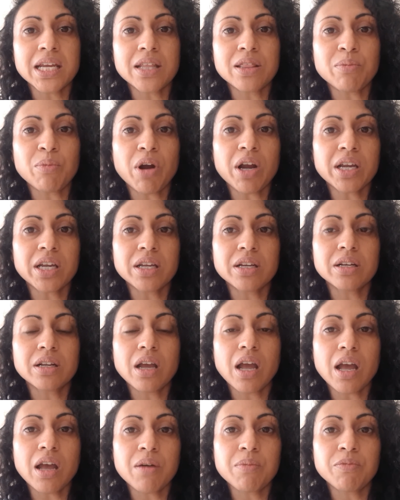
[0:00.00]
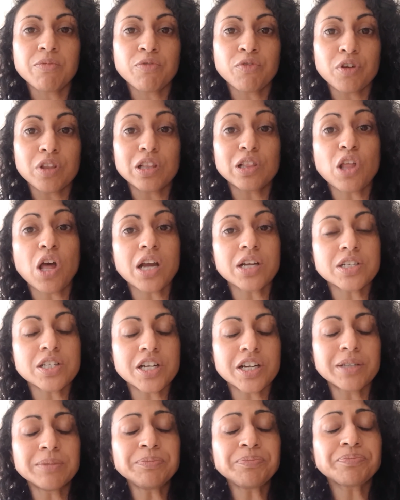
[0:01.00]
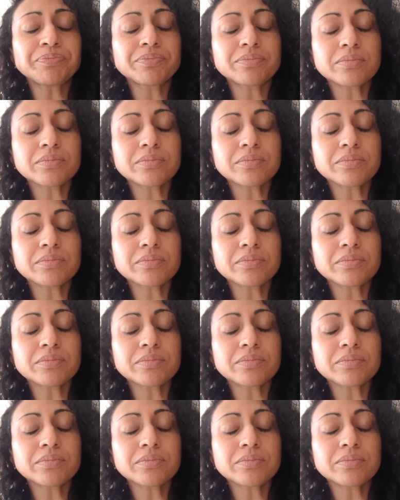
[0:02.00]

in the market um, for the long term.